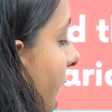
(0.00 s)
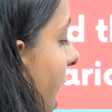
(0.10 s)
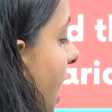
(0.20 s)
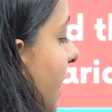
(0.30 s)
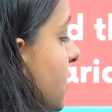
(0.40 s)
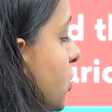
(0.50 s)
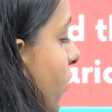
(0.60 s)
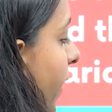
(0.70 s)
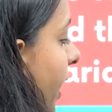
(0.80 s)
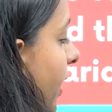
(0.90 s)
R
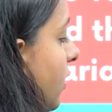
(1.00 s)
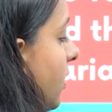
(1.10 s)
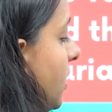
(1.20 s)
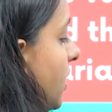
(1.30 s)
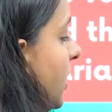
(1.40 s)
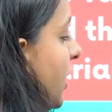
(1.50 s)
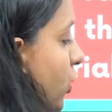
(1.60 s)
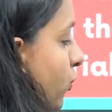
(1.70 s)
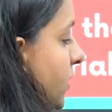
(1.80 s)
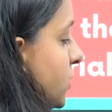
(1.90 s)
square
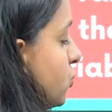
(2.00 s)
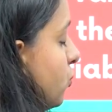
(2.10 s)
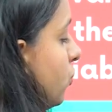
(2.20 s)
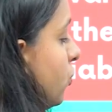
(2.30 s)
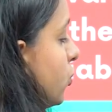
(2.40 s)
equals to